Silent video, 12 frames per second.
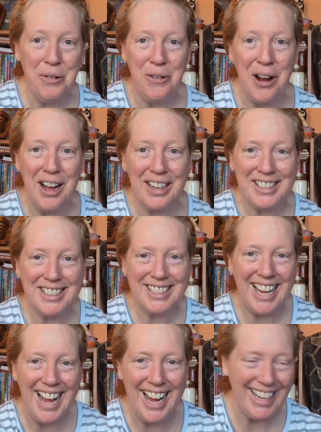the wrong
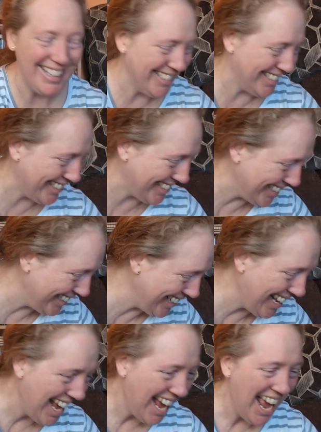size.
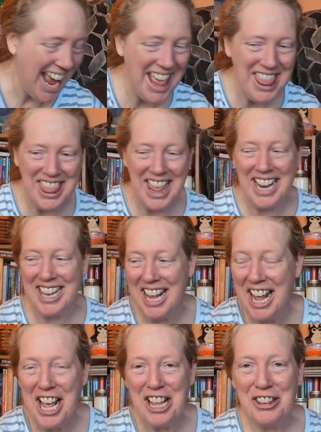
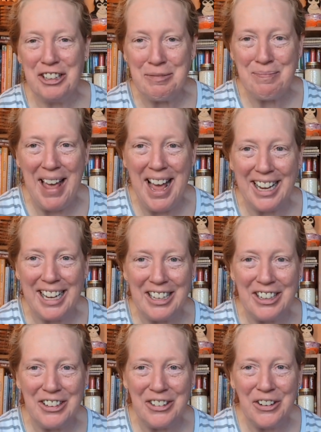then look back
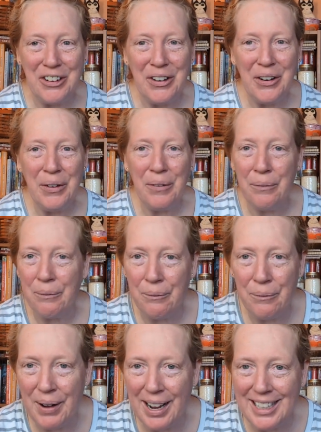and go,
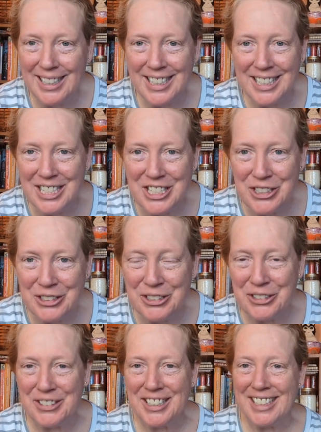why didn't you
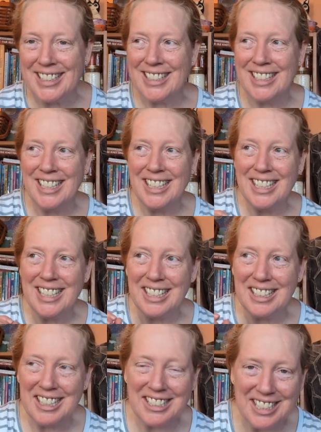do it
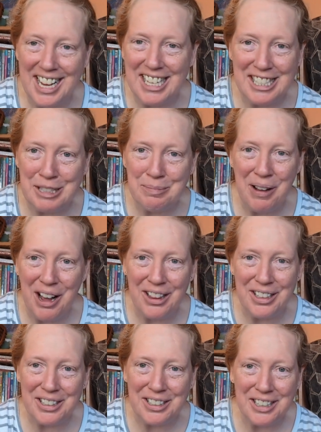a size
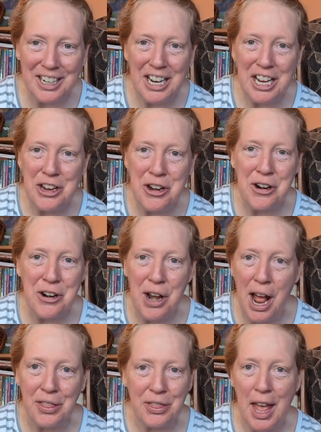smaller? You're
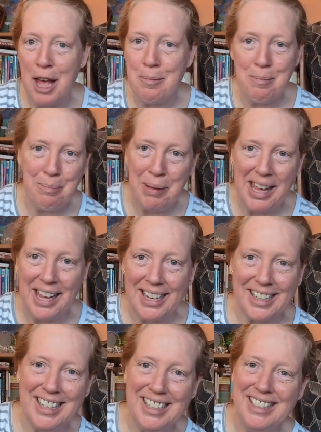not that
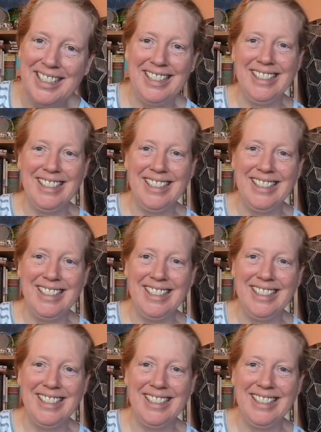big.